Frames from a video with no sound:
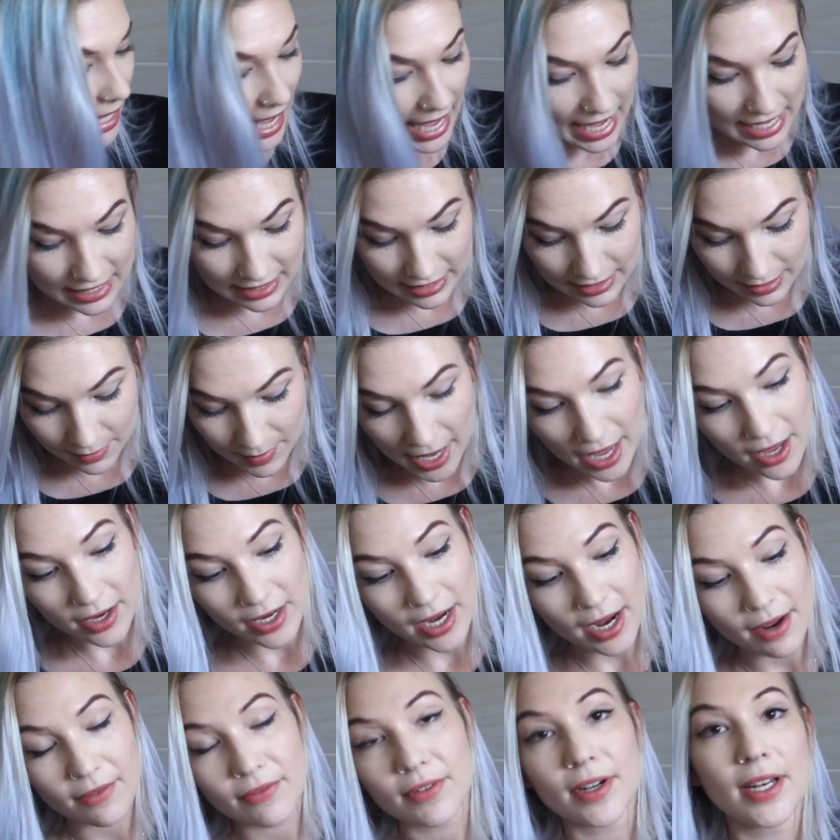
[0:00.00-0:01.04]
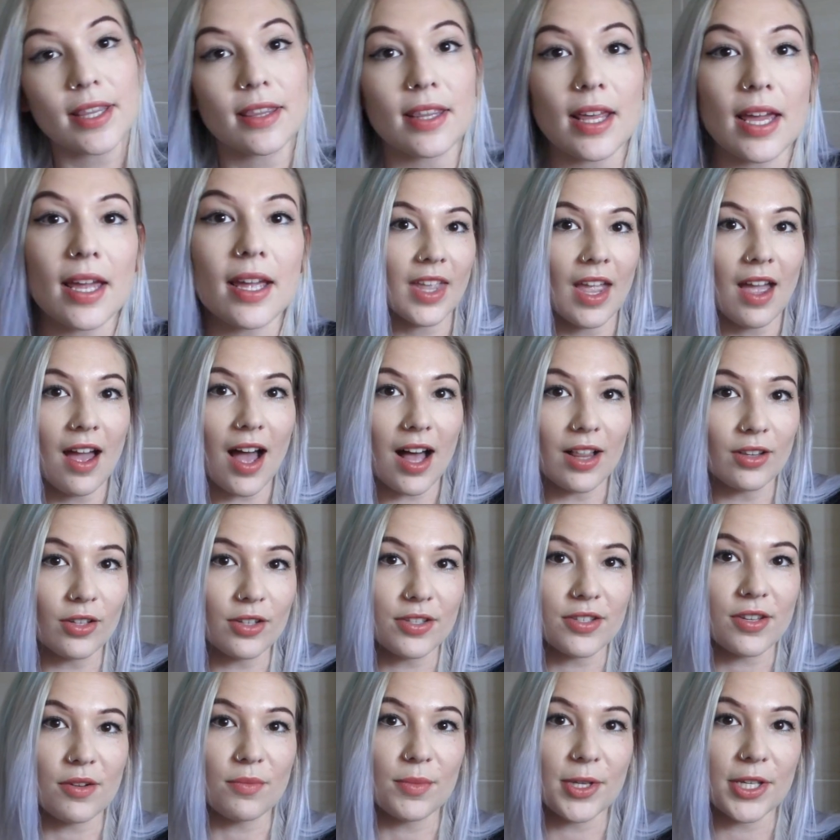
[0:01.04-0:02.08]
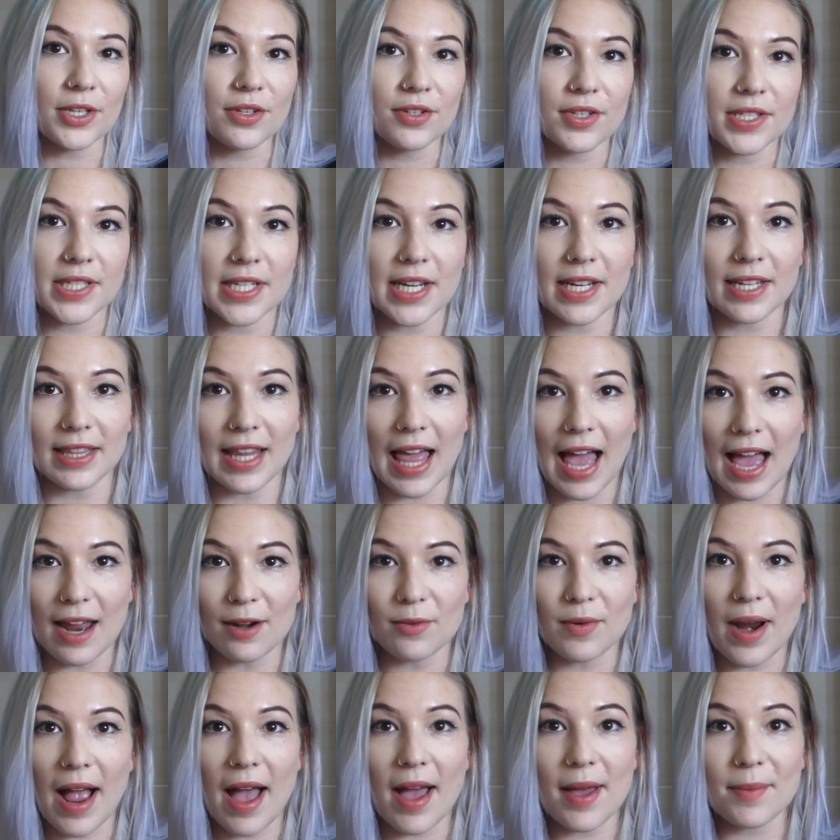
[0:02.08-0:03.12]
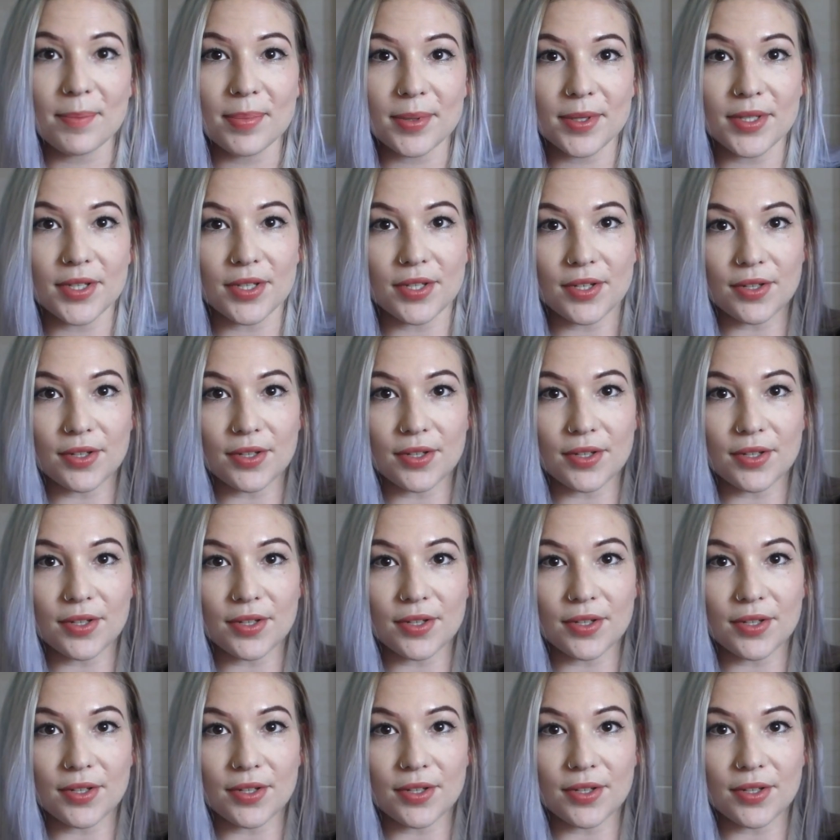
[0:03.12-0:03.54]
that's about everything. I'll also be using Glad Wrap